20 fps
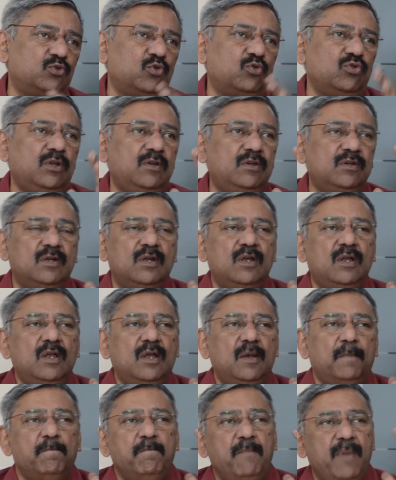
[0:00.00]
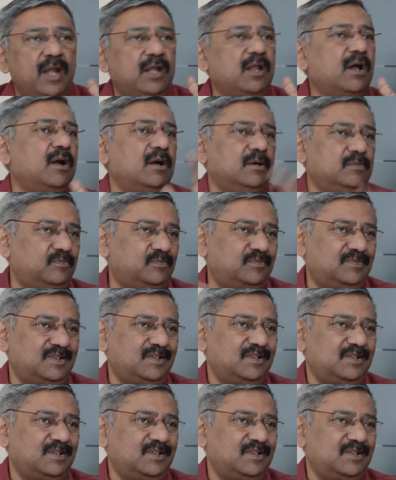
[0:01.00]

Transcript: So the meta